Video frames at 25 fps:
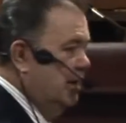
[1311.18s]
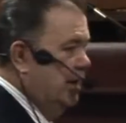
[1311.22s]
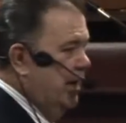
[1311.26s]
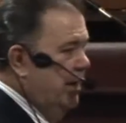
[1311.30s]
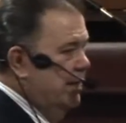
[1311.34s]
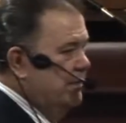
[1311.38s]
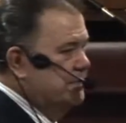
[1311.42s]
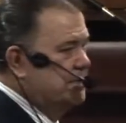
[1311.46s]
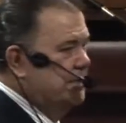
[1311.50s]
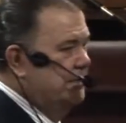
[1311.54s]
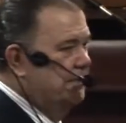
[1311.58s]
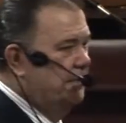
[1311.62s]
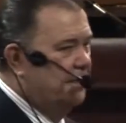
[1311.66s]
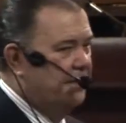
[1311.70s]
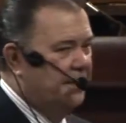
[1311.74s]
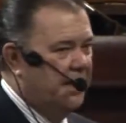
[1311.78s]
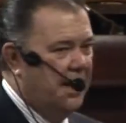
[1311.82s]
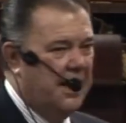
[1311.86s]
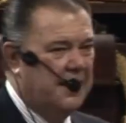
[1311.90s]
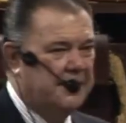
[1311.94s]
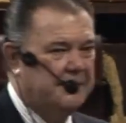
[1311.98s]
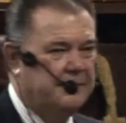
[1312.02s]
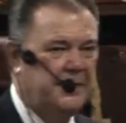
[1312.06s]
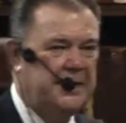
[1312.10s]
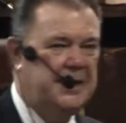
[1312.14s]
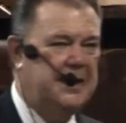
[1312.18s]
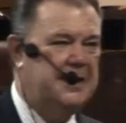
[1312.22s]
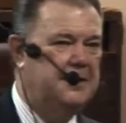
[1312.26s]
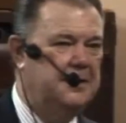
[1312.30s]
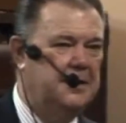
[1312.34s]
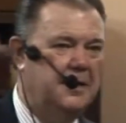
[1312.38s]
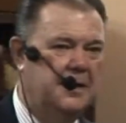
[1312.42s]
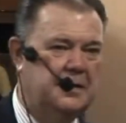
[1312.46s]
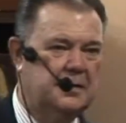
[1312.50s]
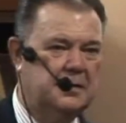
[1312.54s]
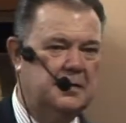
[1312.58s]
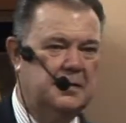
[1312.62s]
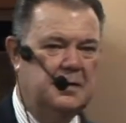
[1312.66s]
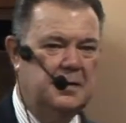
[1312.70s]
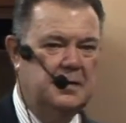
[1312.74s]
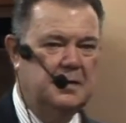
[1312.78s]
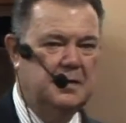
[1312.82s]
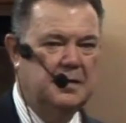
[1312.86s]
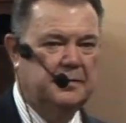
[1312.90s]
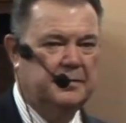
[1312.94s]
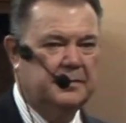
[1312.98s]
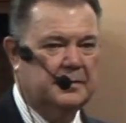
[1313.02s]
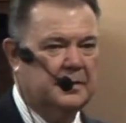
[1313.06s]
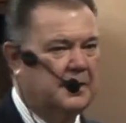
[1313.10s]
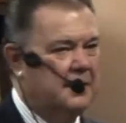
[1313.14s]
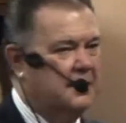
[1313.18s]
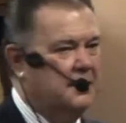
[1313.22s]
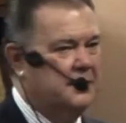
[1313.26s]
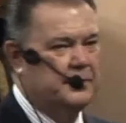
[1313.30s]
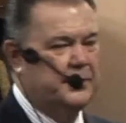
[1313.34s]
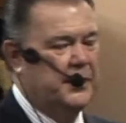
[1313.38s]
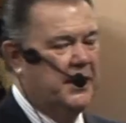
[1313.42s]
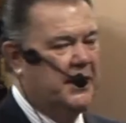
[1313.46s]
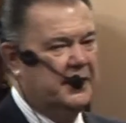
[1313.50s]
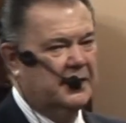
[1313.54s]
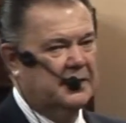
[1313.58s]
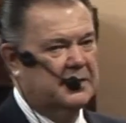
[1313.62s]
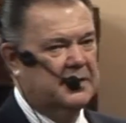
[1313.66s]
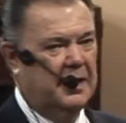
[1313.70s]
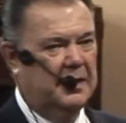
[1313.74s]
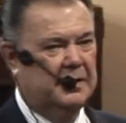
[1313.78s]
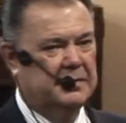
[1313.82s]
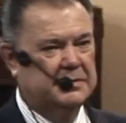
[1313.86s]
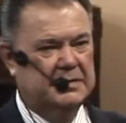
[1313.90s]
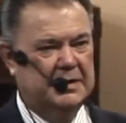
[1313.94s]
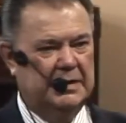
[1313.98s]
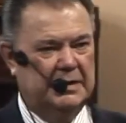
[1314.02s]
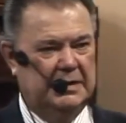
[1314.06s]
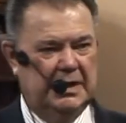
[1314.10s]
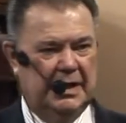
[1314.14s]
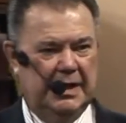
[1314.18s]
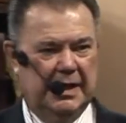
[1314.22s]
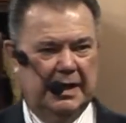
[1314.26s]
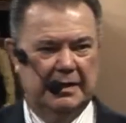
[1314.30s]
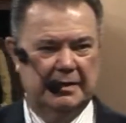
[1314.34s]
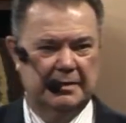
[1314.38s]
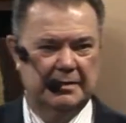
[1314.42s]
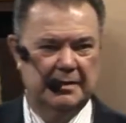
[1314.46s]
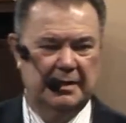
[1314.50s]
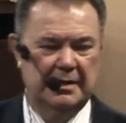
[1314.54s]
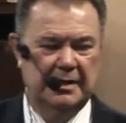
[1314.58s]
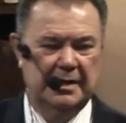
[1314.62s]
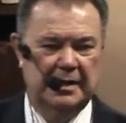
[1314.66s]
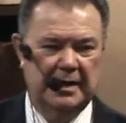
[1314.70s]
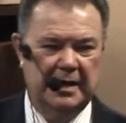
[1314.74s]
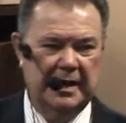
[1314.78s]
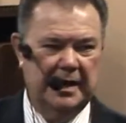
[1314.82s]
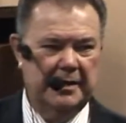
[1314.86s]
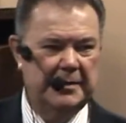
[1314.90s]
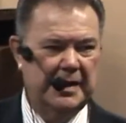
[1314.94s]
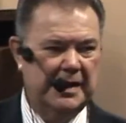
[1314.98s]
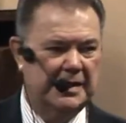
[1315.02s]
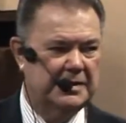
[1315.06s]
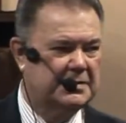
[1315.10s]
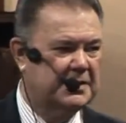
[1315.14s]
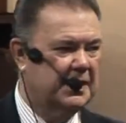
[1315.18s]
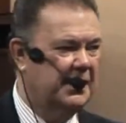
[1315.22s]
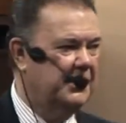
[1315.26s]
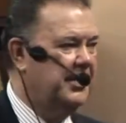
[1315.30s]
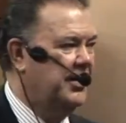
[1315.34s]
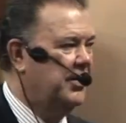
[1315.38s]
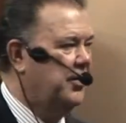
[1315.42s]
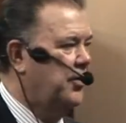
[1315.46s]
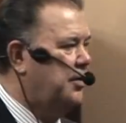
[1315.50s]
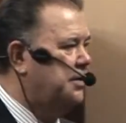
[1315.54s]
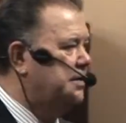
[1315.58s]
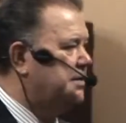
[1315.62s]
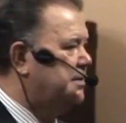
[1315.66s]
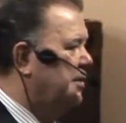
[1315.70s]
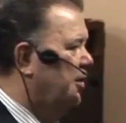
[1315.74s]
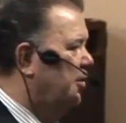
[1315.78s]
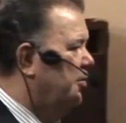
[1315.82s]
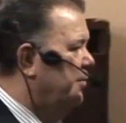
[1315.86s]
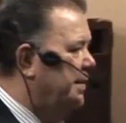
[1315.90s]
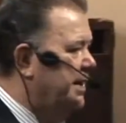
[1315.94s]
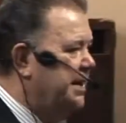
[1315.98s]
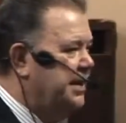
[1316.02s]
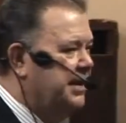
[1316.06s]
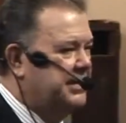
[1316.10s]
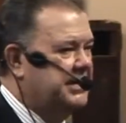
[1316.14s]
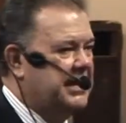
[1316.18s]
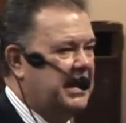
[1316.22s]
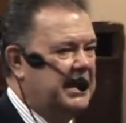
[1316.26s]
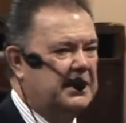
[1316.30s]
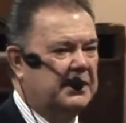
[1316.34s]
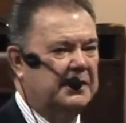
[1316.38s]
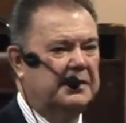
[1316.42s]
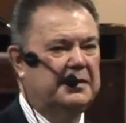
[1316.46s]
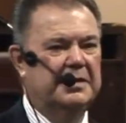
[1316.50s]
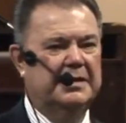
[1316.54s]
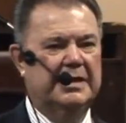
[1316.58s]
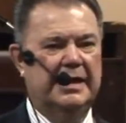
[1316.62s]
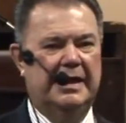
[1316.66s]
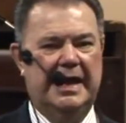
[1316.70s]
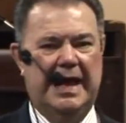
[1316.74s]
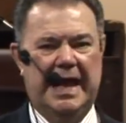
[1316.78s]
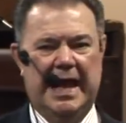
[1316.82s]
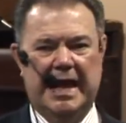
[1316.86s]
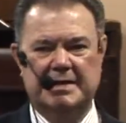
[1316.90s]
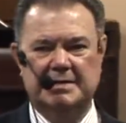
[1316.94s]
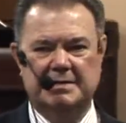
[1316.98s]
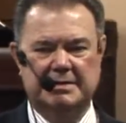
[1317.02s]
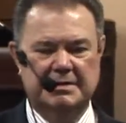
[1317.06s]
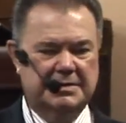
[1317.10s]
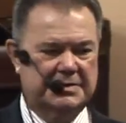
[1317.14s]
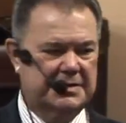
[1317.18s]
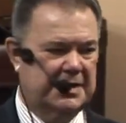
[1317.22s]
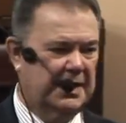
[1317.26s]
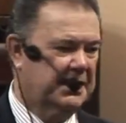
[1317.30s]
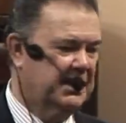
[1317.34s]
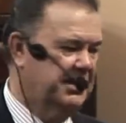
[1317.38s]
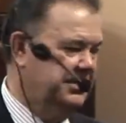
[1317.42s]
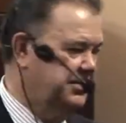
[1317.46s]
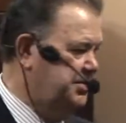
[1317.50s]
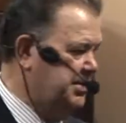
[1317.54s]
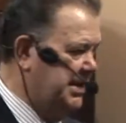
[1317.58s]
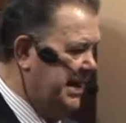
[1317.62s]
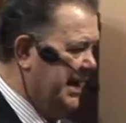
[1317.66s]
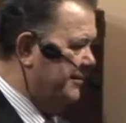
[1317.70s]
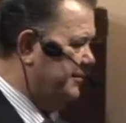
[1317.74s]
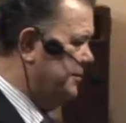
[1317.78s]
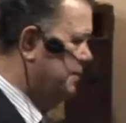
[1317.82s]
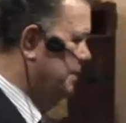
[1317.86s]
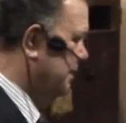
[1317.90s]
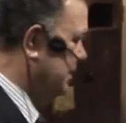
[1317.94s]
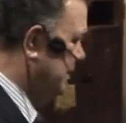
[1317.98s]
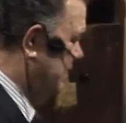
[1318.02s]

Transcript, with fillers: It will not be Pentecost again. Everybody said, The Lord told me to take a look at Acts, the second chapter,